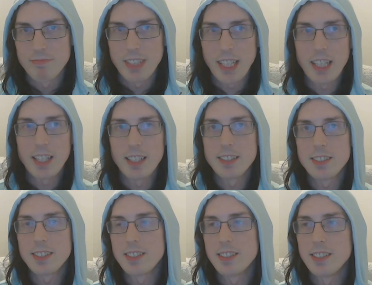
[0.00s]
And
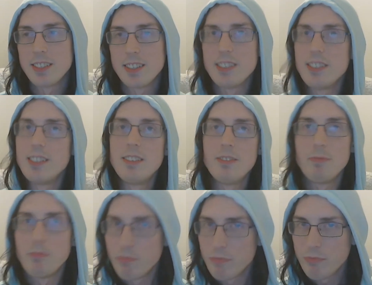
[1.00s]

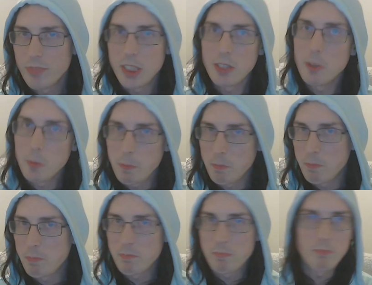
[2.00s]
you
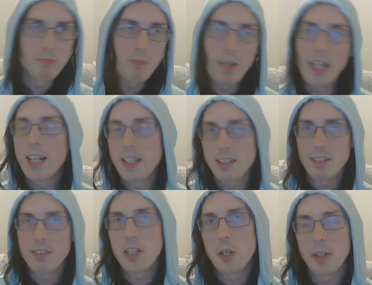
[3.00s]
may not
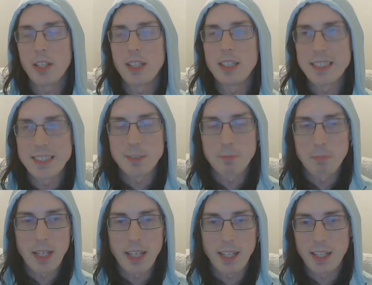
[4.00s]
know this,
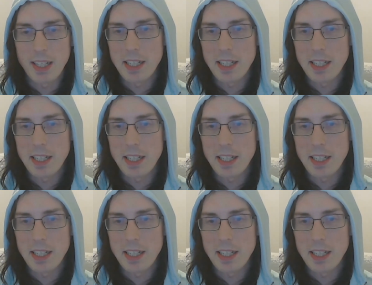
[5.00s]
but